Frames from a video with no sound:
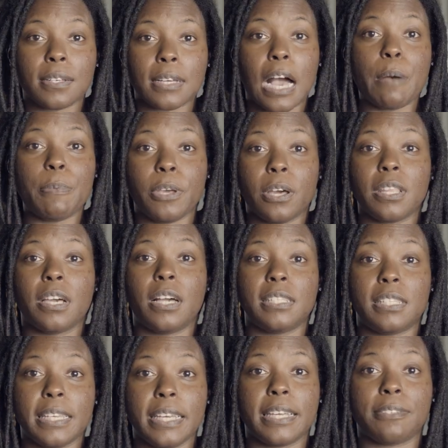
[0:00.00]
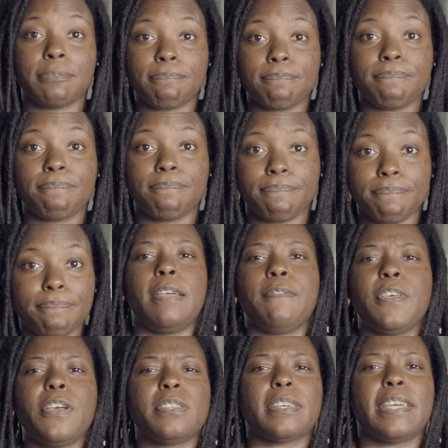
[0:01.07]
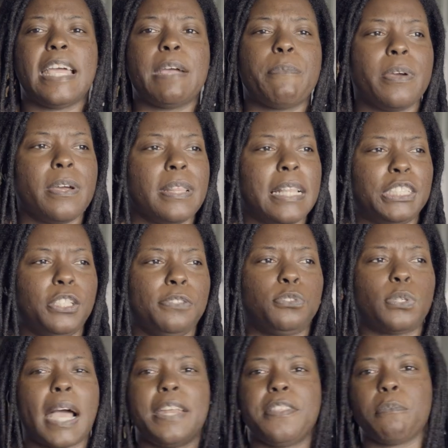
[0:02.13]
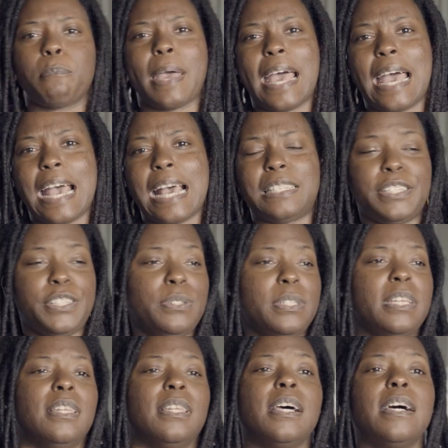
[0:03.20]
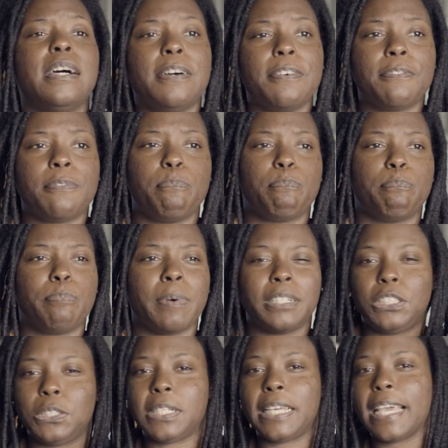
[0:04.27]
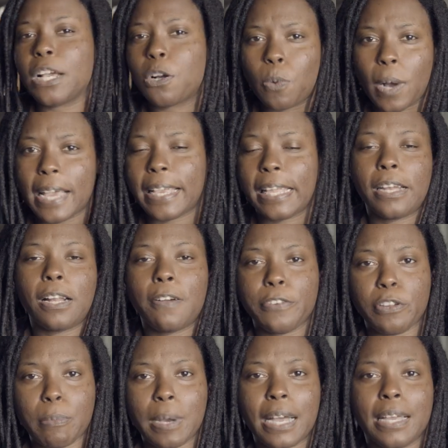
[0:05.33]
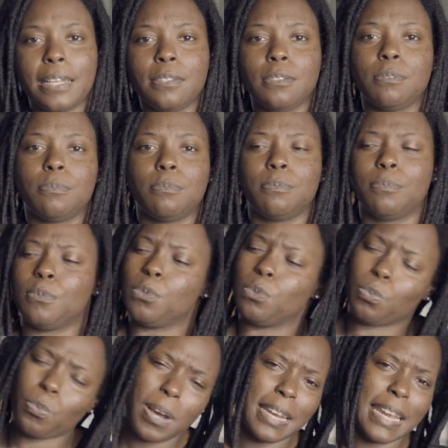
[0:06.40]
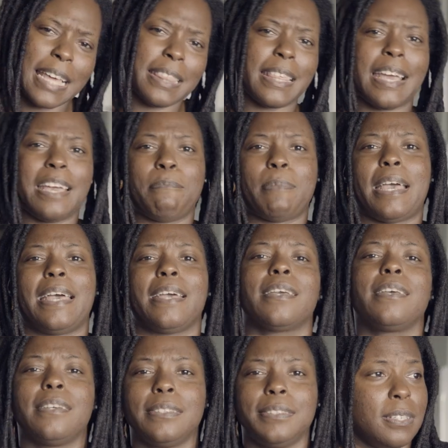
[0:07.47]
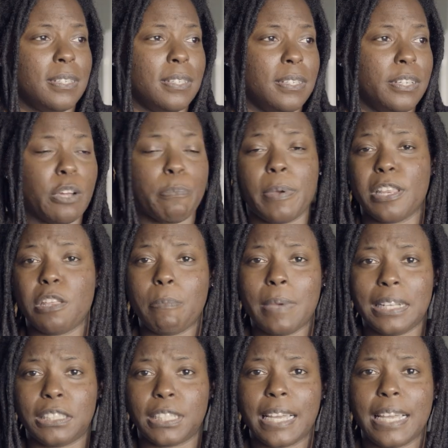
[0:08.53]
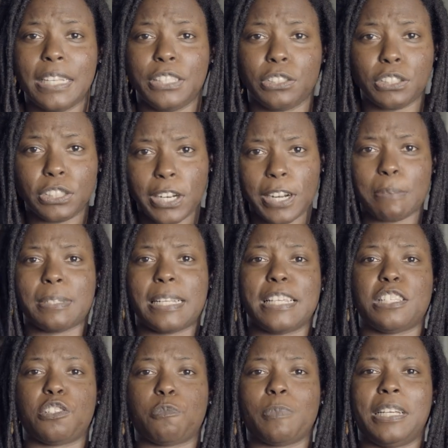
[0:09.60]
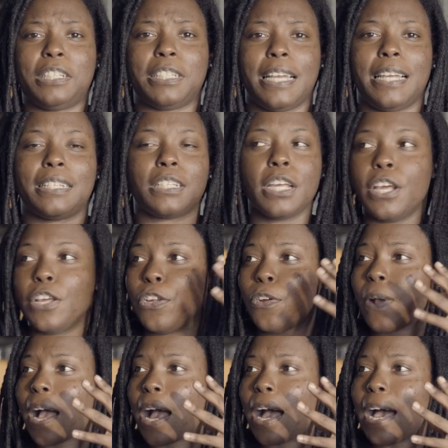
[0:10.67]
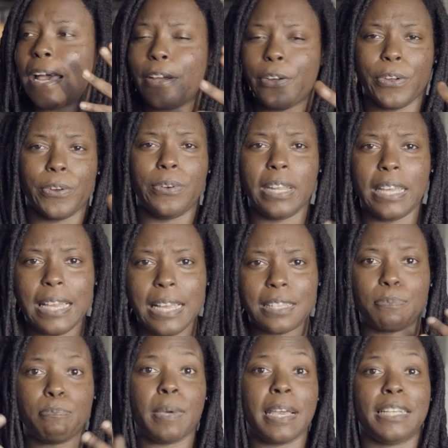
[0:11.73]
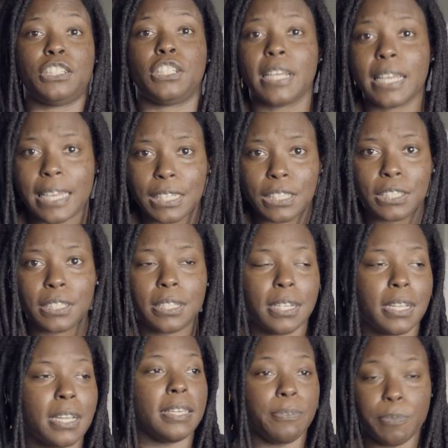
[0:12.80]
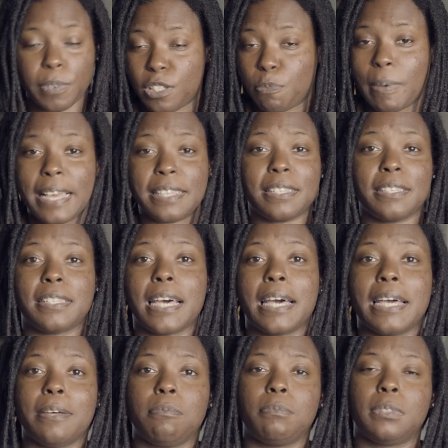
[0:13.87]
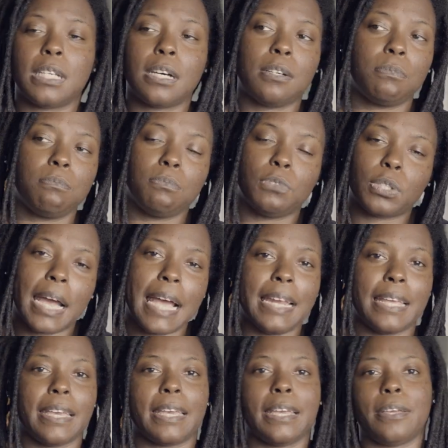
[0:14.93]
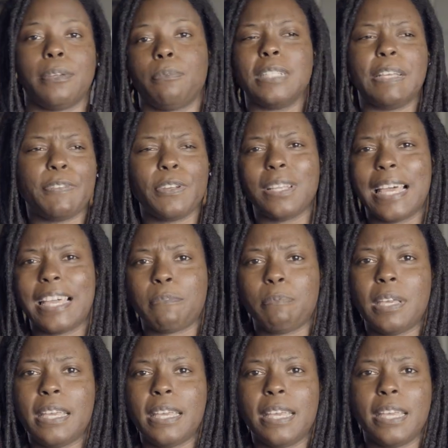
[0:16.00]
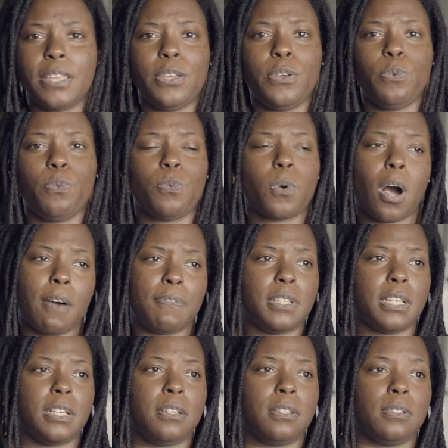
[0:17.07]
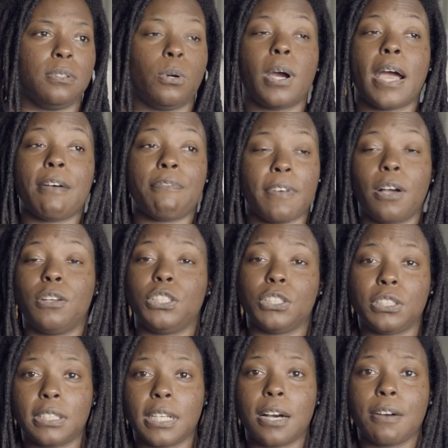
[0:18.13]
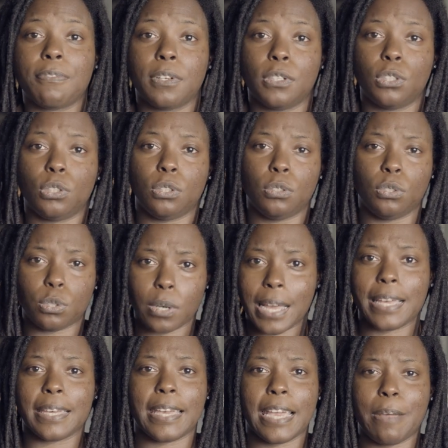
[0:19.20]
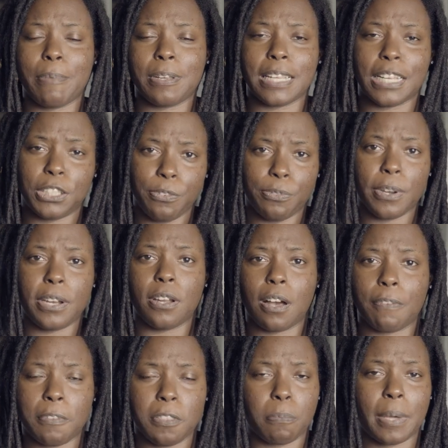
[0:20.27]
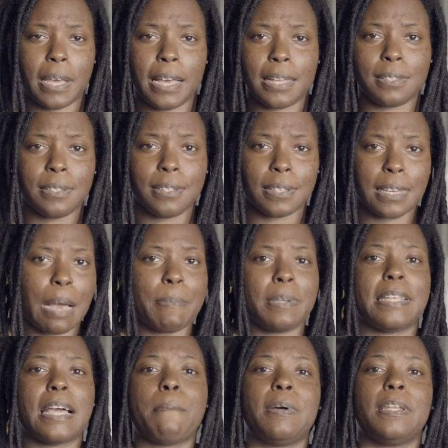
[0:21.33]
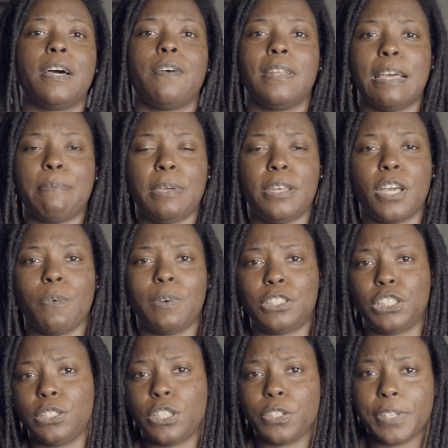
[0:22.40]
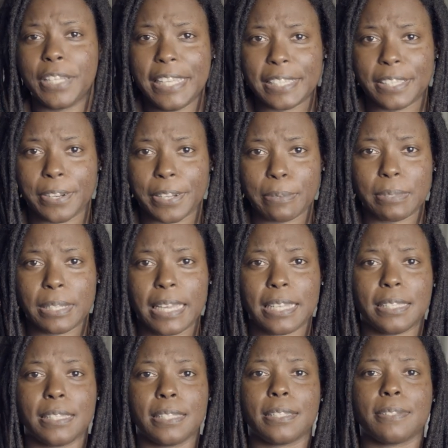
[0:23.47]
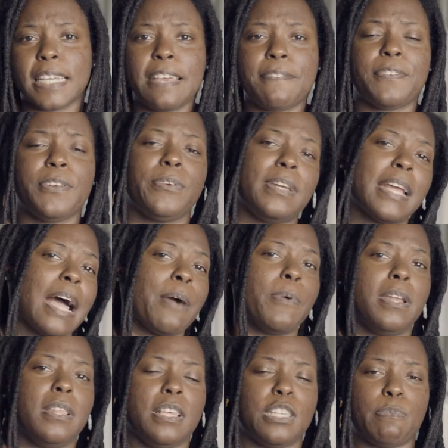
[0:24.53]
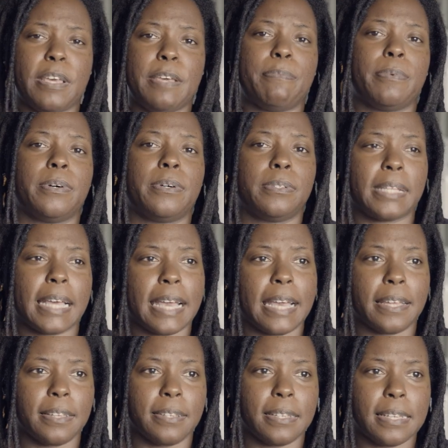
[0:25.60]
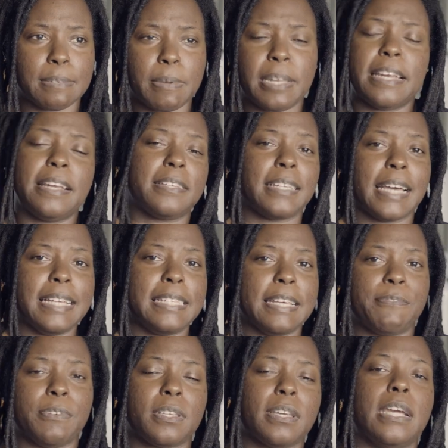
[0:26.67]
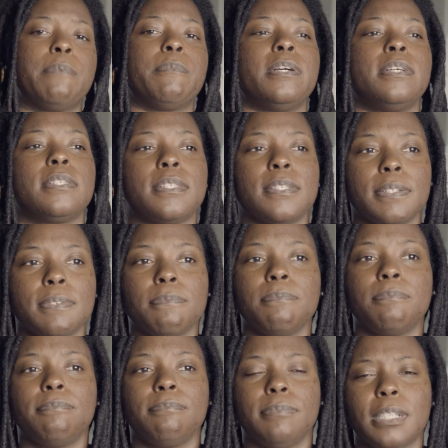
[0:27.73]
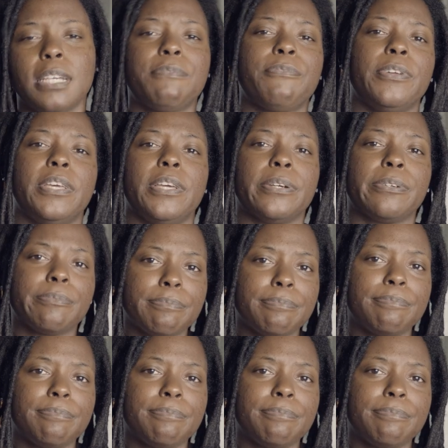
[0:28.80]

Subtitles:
I'll be on the hunt again. If there's a camera that you tried in the past and you didn't love, but you can't quite get it off your mind, run that thing back. Your opinion may change, your circumstances may change, your eye or your needs may change with space and time. So try it again. If you're like me and you often or have found yourself trying cameras that you've written off in the past, comment down below and let me know what you do in these circumstances. If you're not one of these people that is a bit indecisive with cameras, good for you.